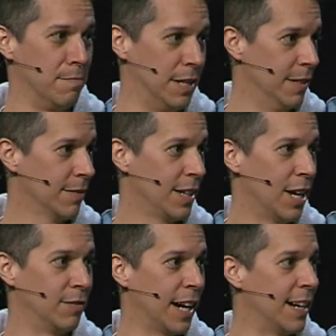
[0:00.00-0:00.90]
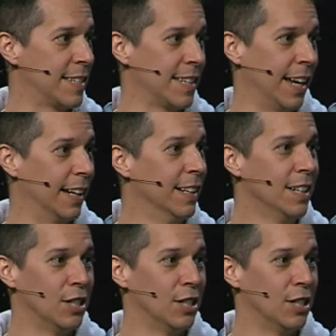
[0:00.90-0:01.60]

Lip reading: me. Of God saying,